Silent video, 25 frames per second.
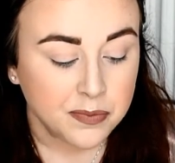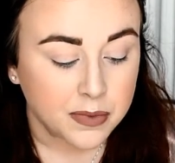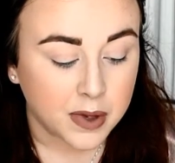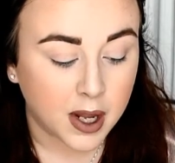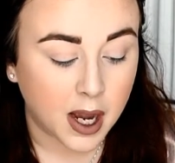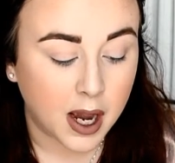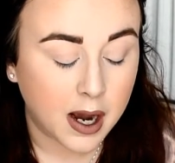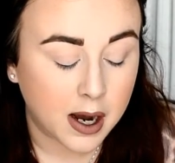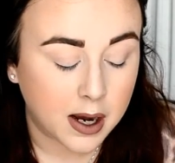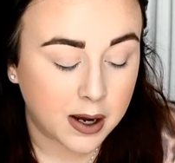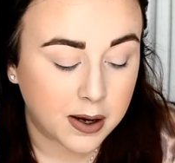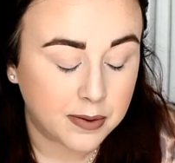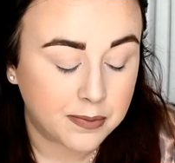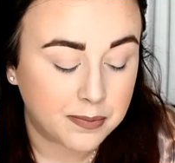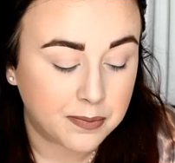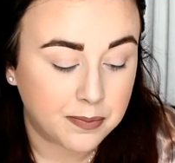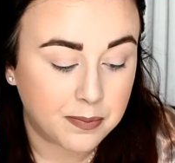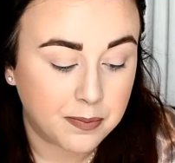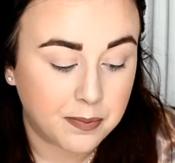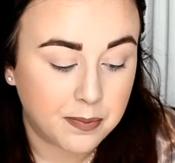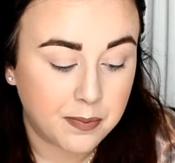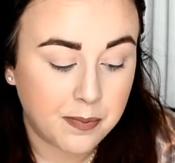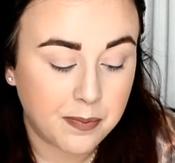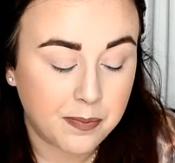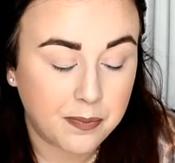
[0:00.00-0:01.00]

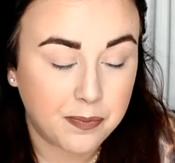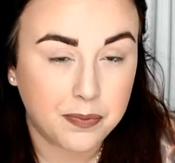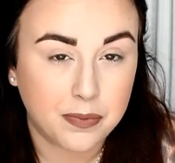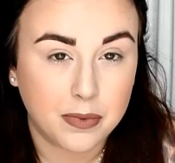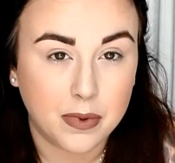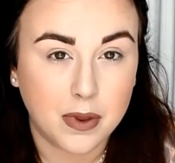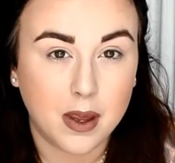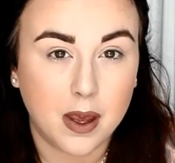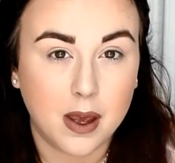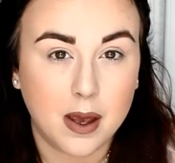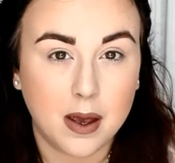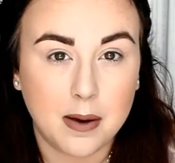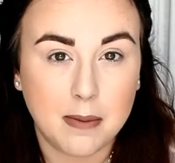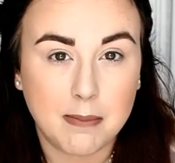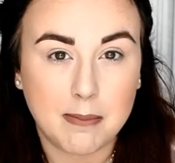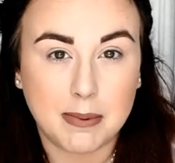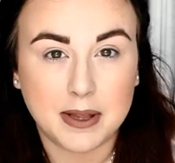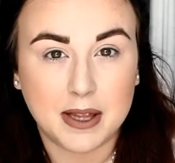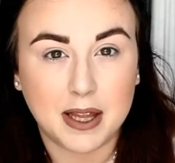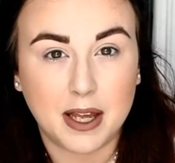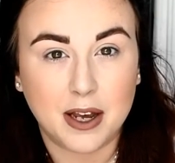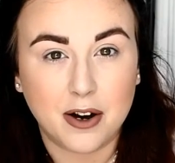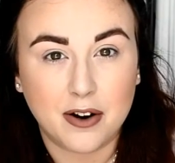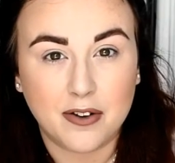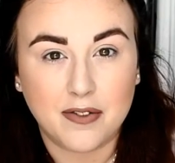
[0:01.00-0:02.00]
but
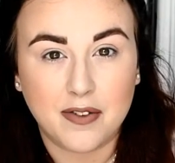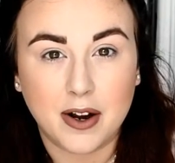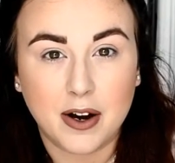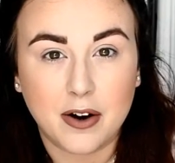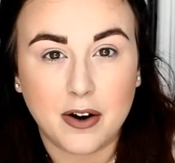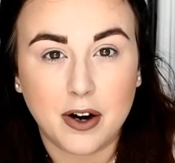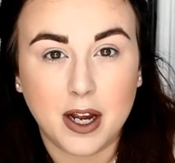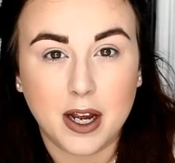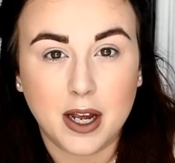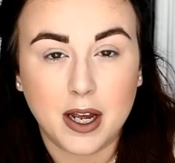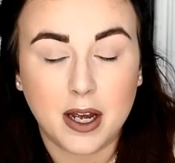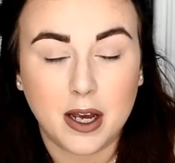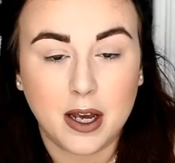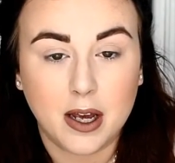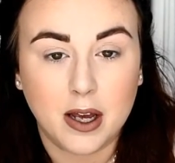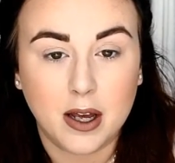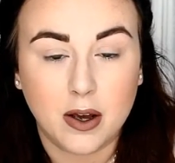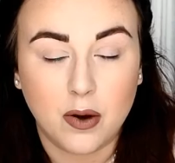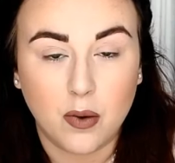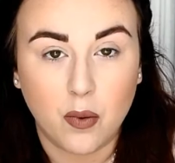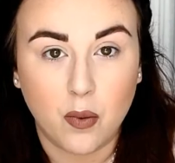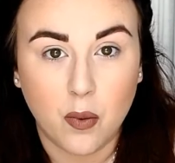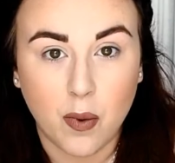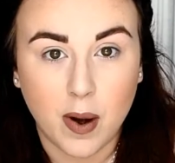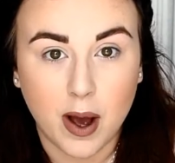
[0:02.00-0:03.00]
they are very
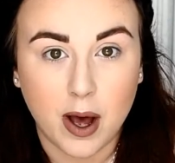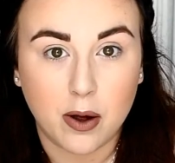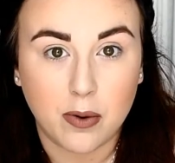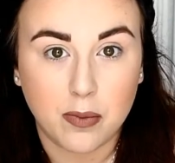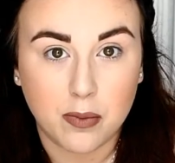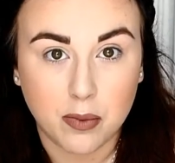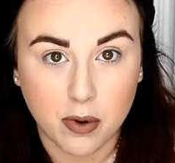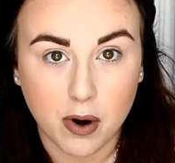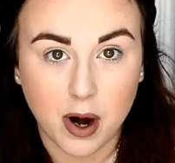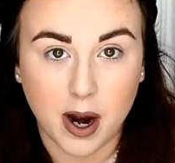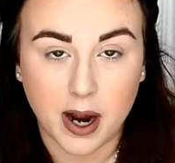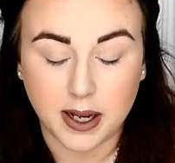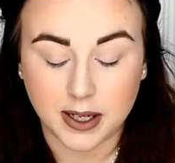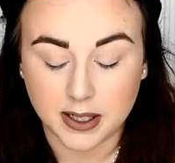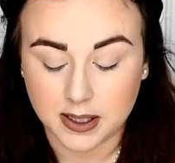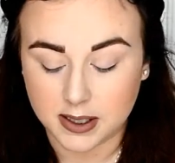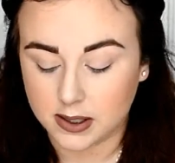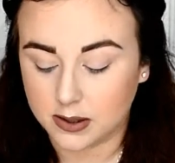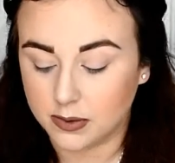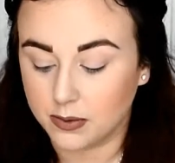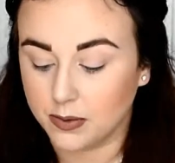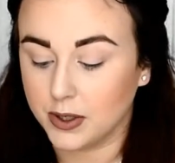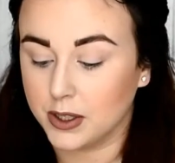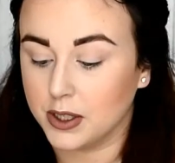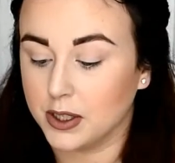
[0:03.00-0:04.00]
well
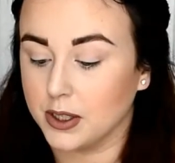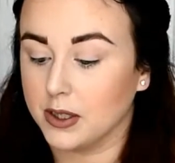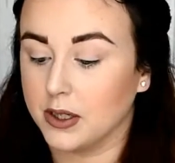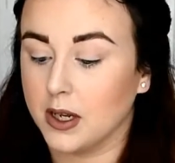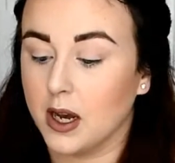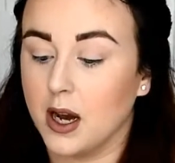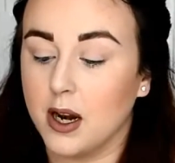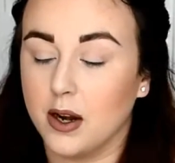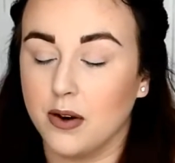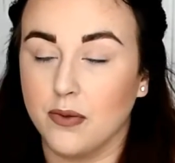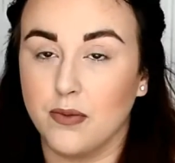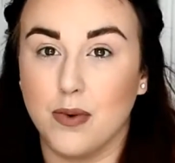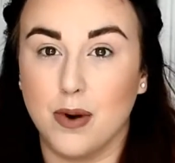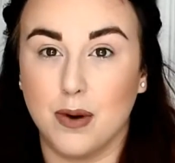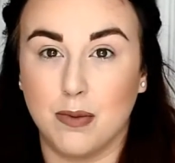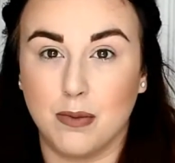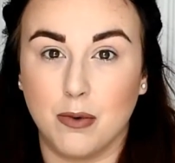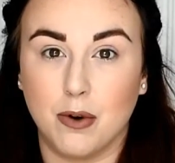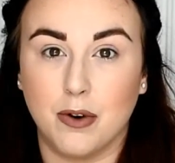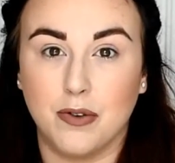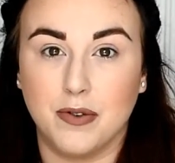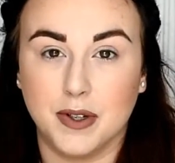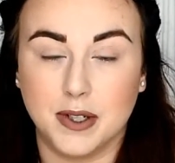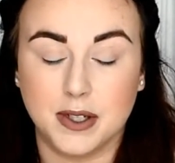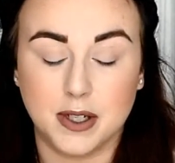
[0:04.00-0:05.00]
priced, which is kind of what
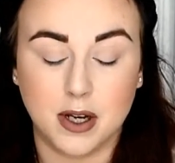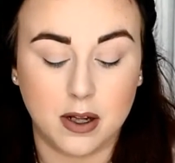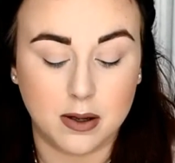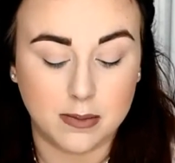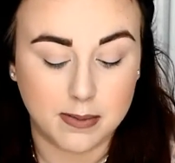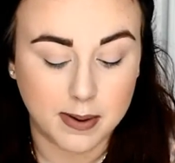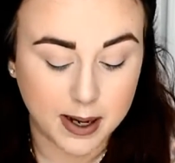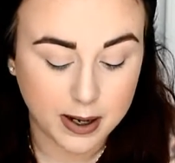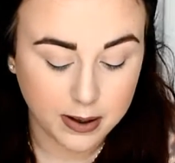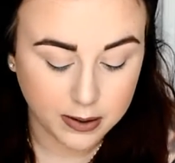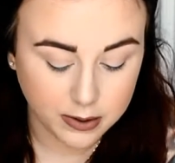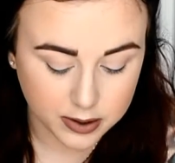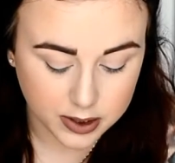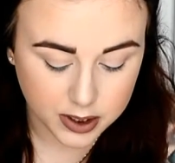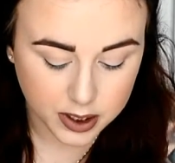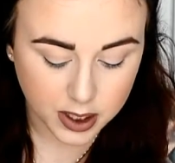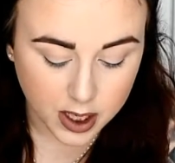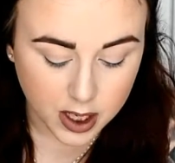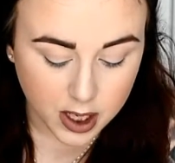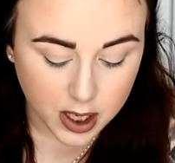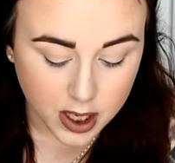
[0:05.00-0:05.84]
Morphe's all about.